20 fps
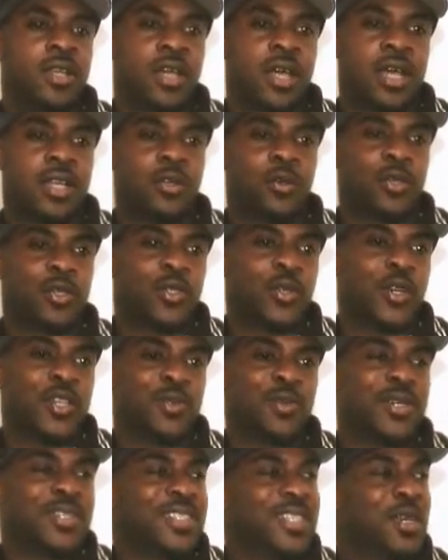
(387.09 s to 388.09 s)
had no
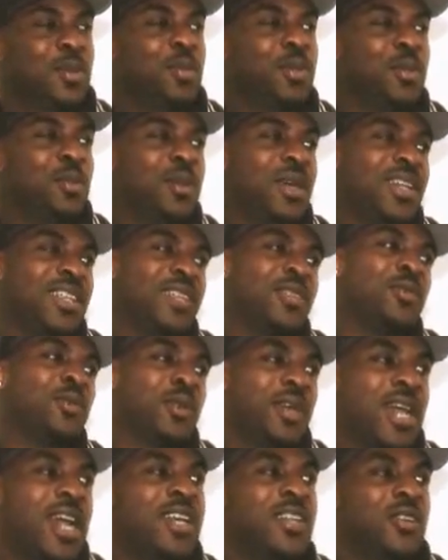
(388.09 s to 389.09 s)
choice but to implement a new
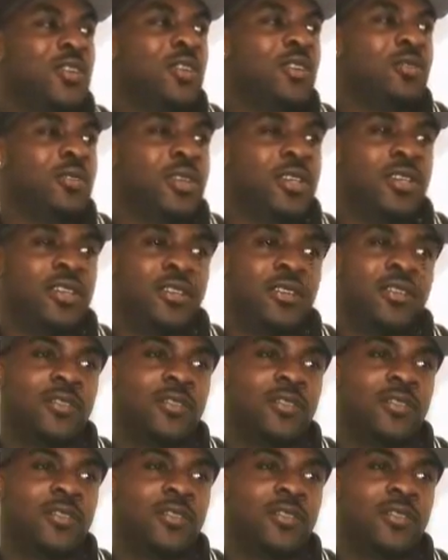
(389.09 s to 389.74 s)
category,